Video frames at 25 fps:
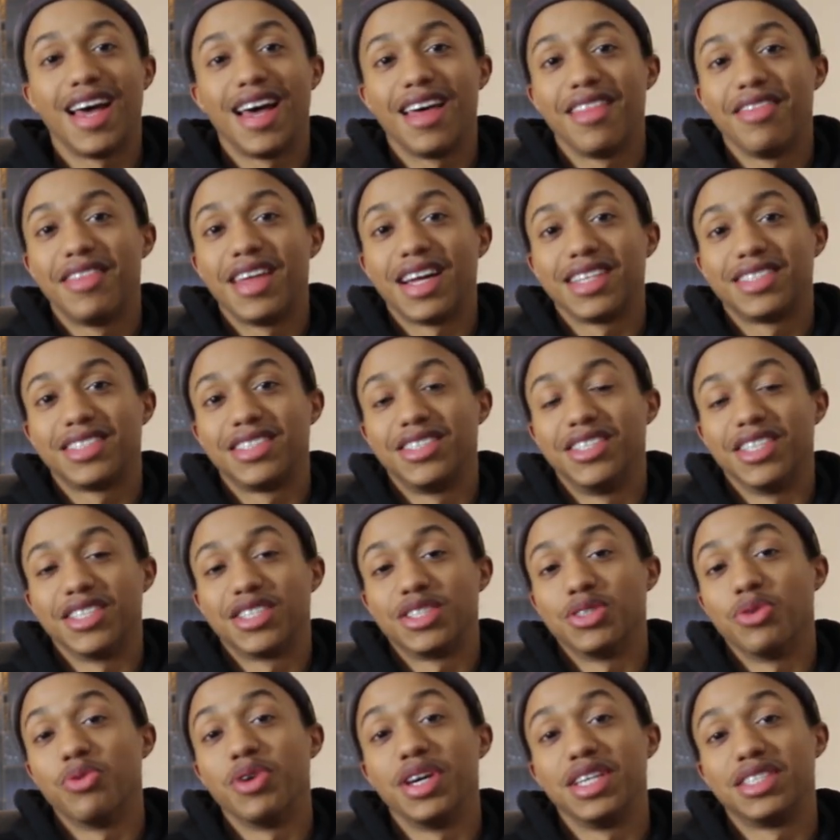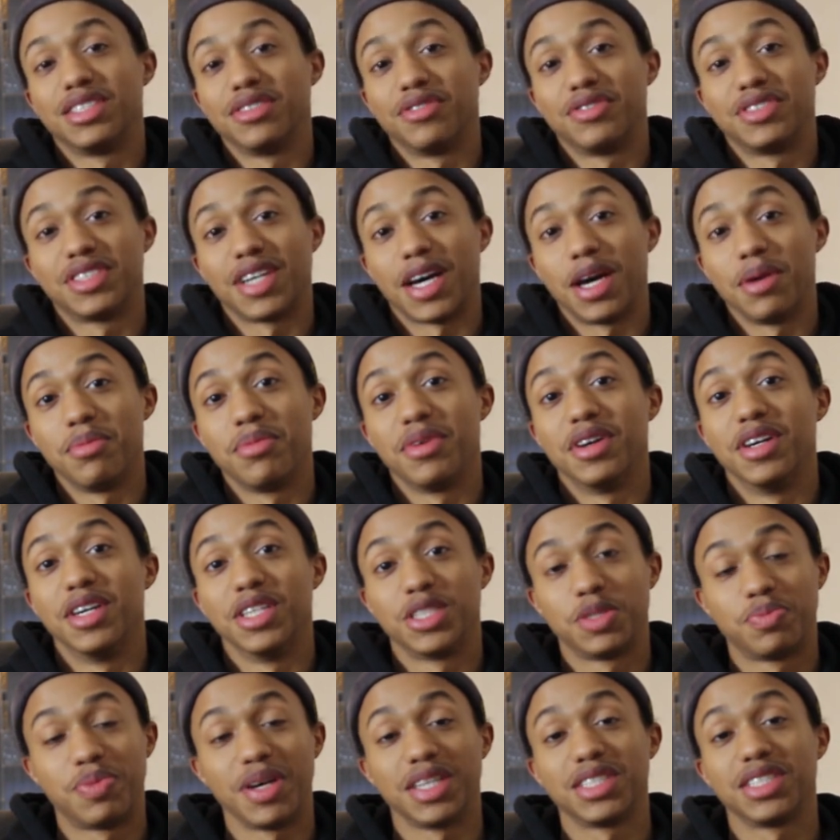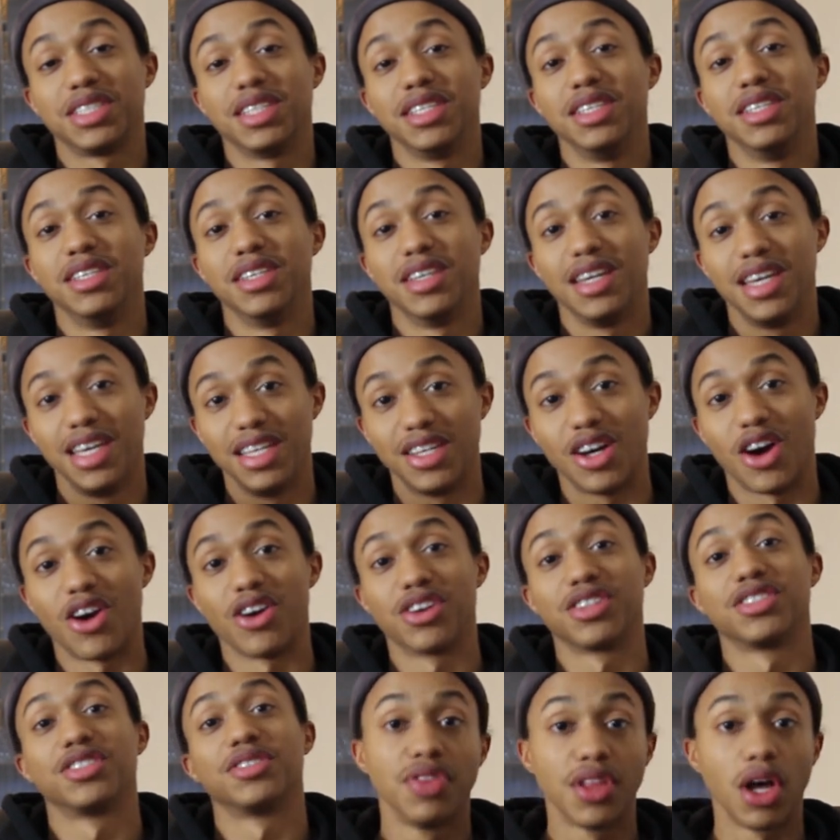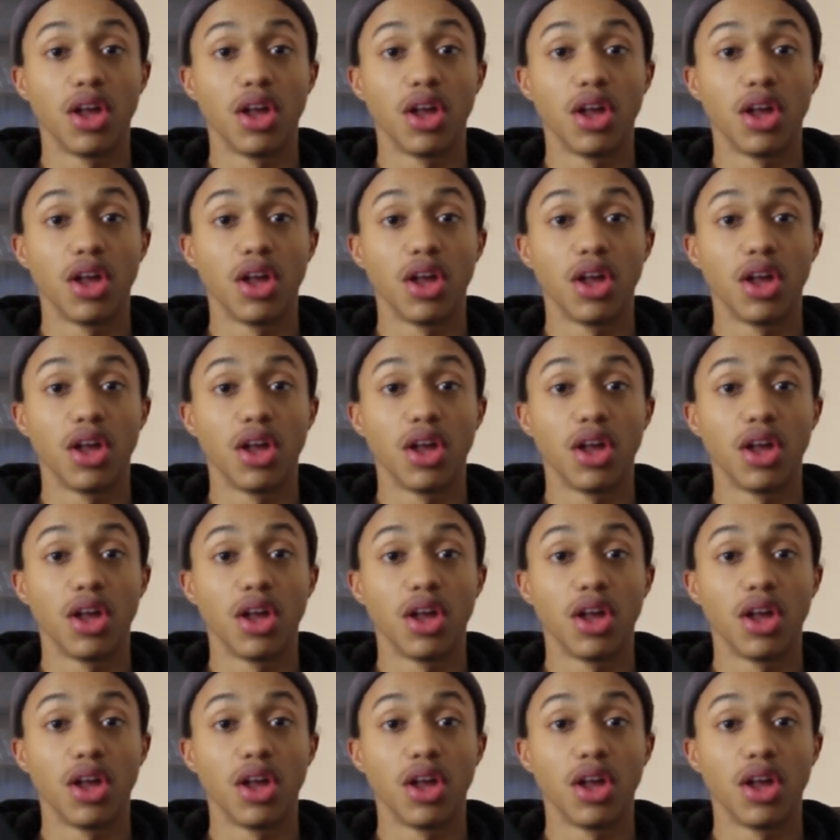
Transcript: And that's just a waste of time, especially in art.